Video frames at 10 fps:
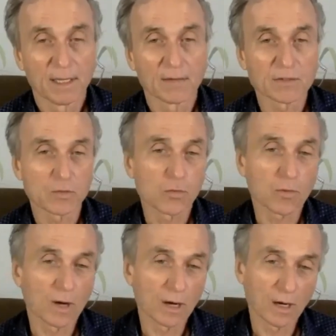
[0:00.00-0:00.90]
It was a, uh,
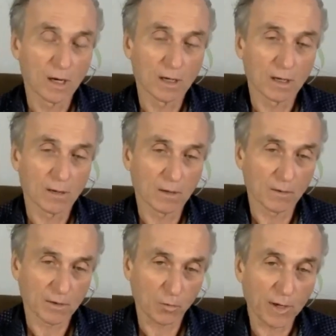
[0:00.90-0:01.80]
uh,
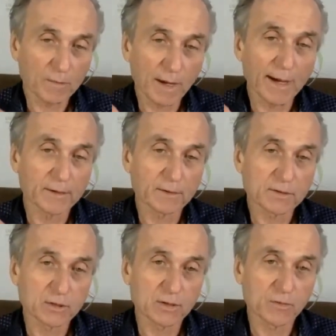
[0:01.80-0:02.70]
with a ring binder
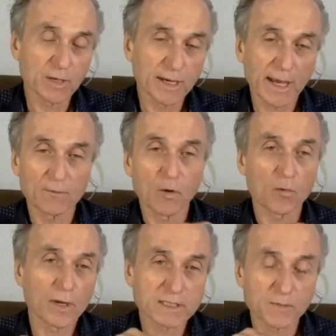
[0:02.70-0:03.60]
so that we could add more
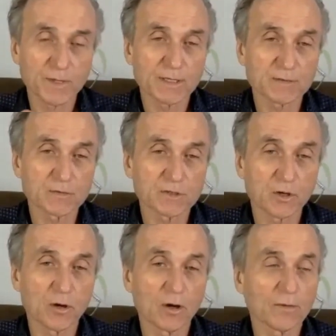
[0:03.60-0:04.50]
recipes. It was
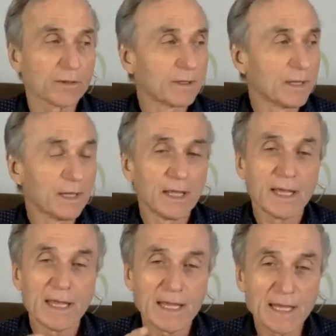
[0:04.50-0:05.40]
called
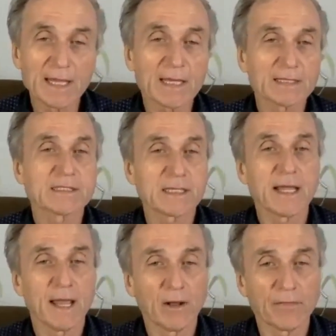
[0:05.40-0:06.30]
Heal and
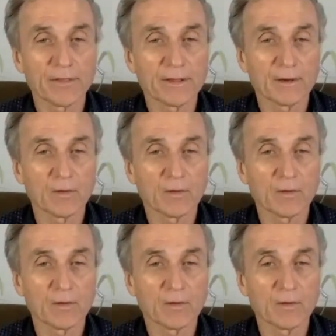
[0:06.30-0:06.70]
Stay Healthy.